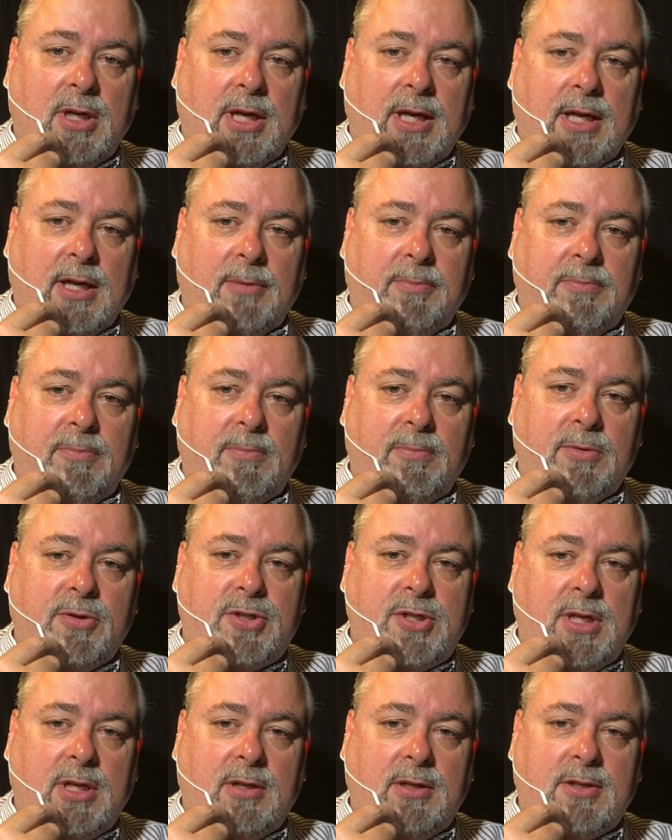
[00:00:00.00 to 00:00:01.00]
and I'm
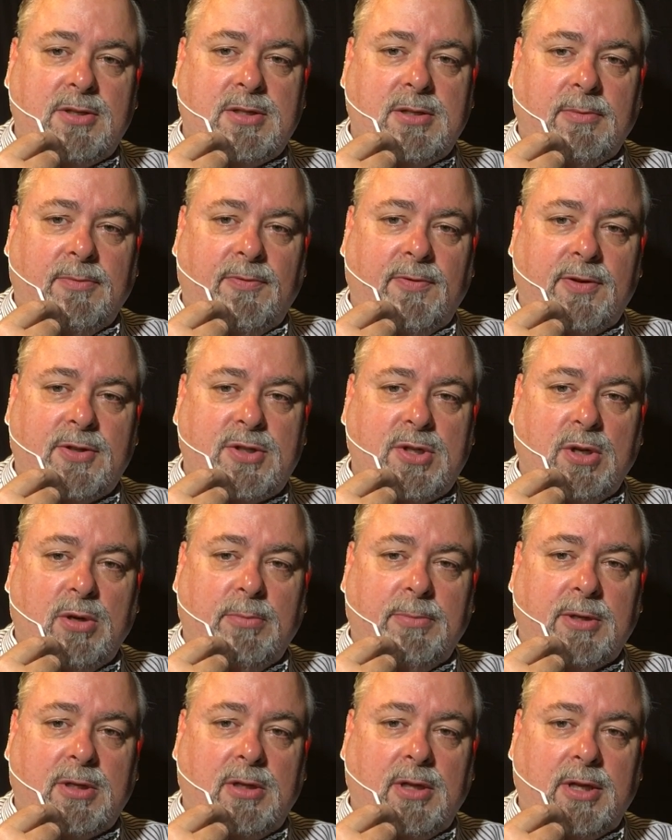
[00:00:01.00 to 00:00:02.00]
stealing some of its
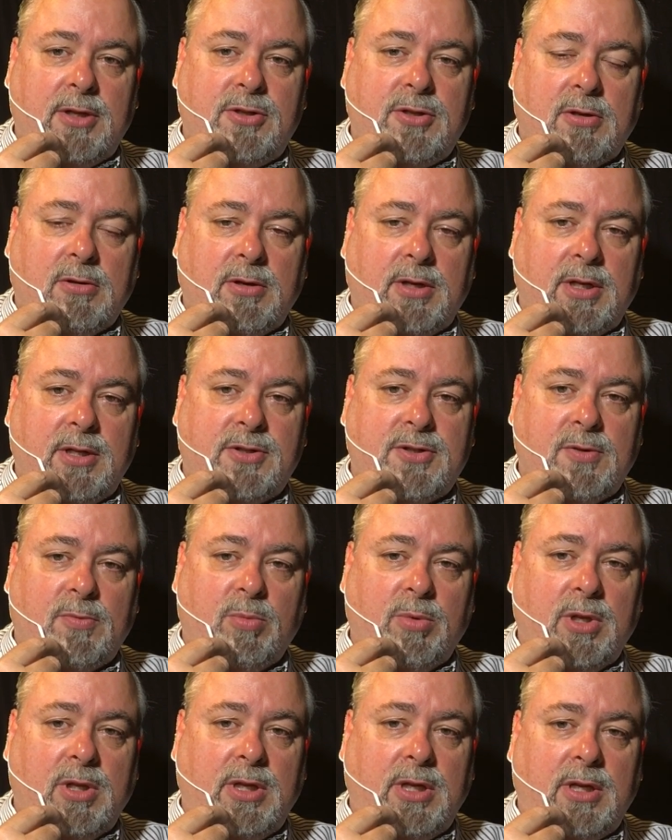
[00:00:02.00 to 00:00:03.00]
nomenclature, and it's a
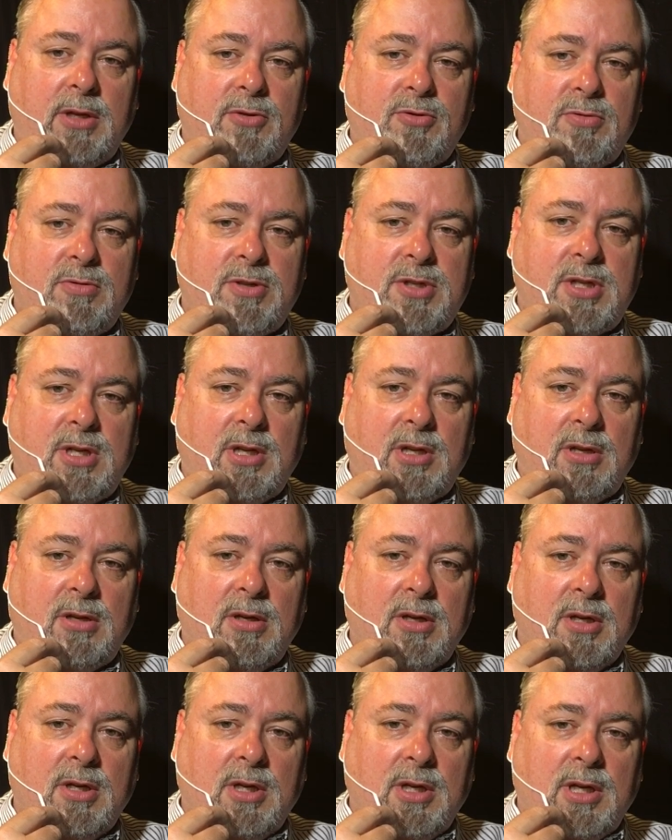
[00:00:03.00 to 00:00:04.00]
really interesting
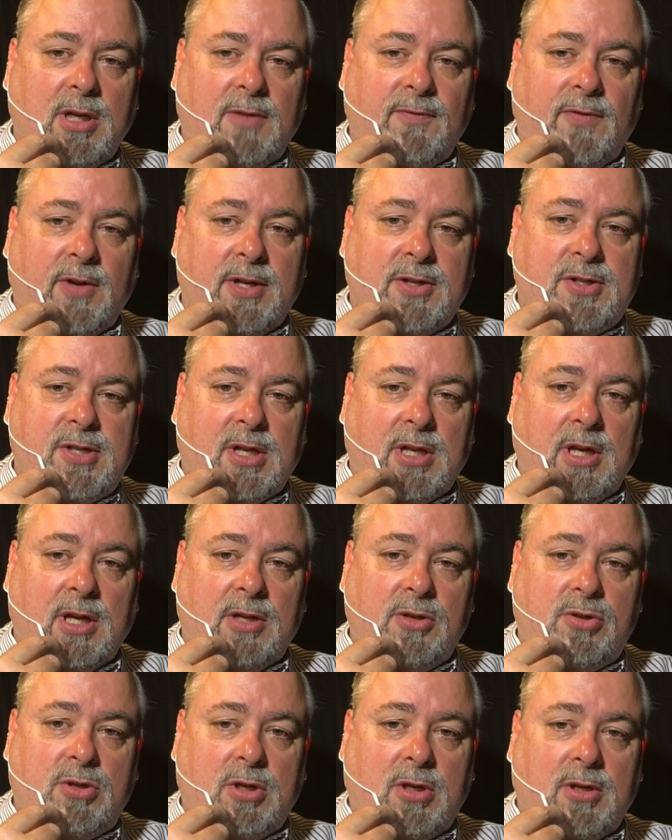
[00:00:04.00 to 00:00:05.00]

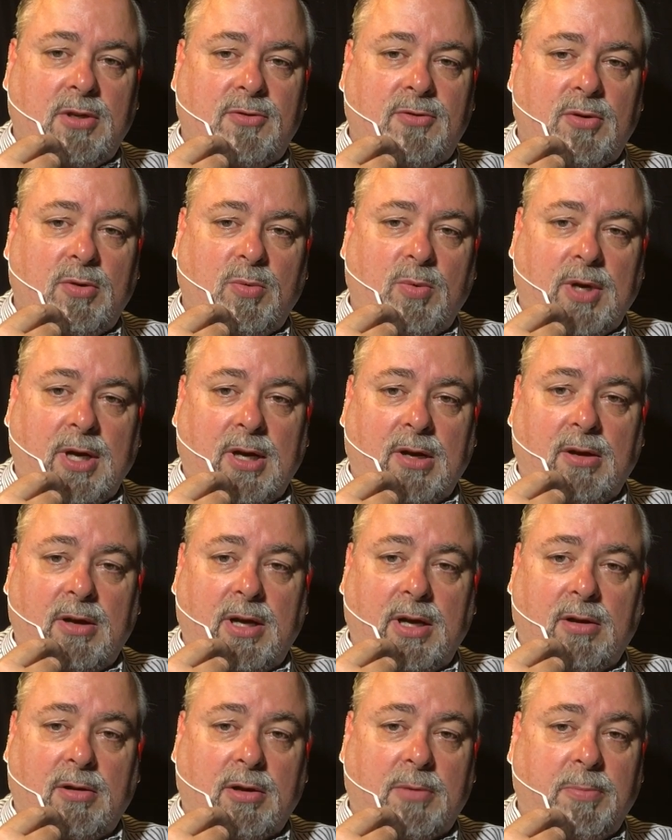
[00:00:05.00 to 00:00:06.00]
investigation into where
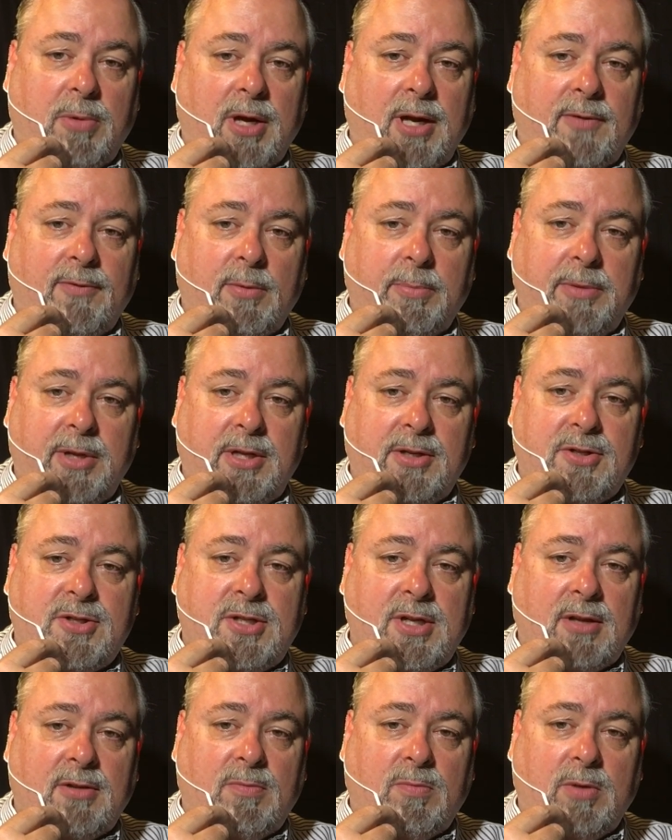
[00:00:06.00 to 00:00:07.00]
Eric Braverman and
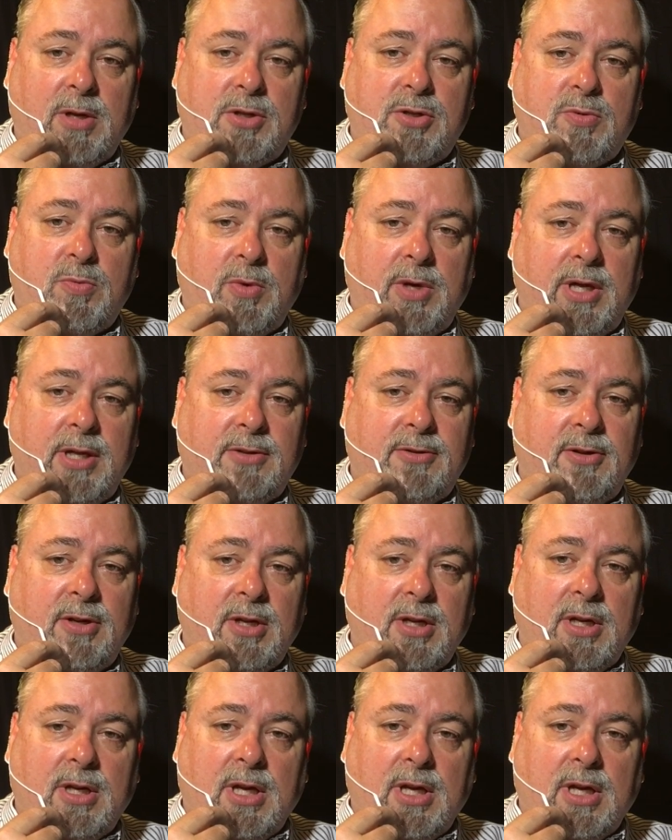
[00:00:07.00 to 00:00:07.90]
Seth Rich went.